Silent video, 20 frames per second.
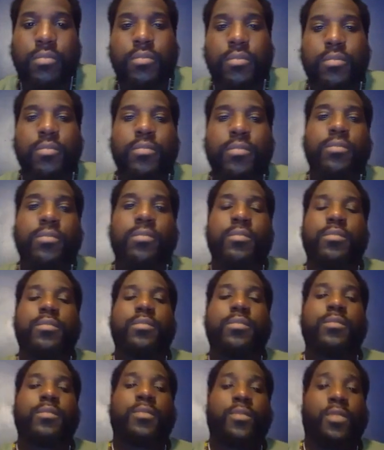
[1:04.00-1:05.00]

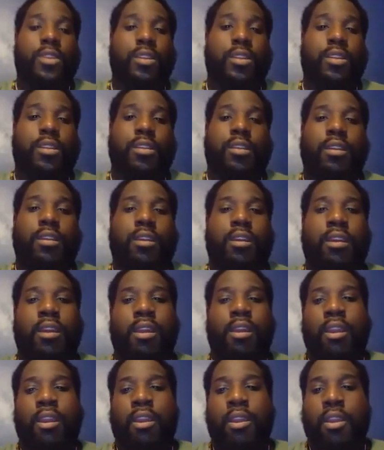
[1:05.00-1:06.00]

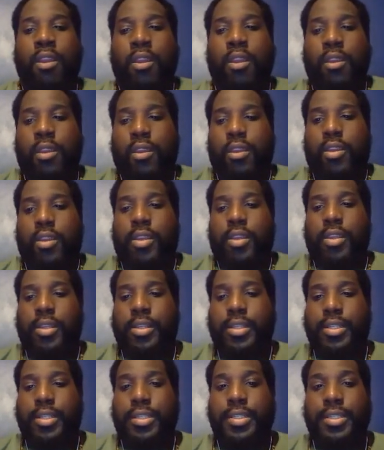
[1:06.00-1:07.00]

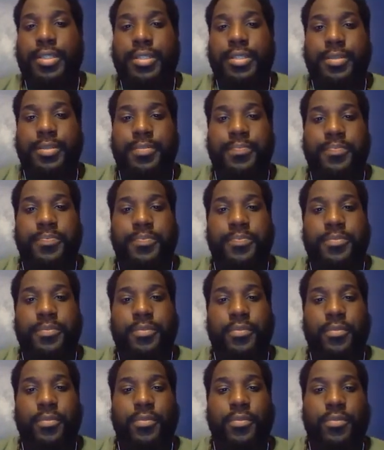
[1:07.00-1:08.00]

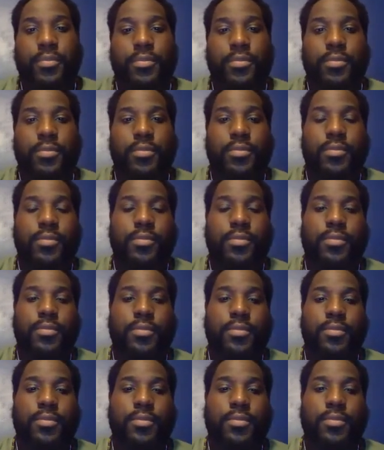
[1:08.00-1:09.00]

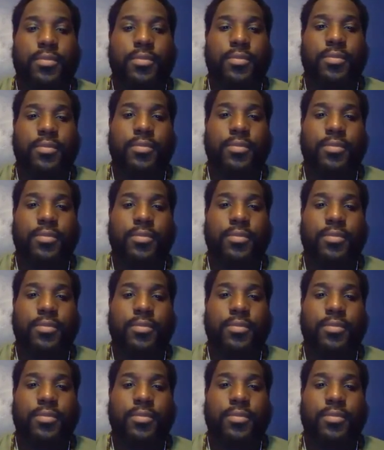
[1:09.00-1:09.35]
(not speaking)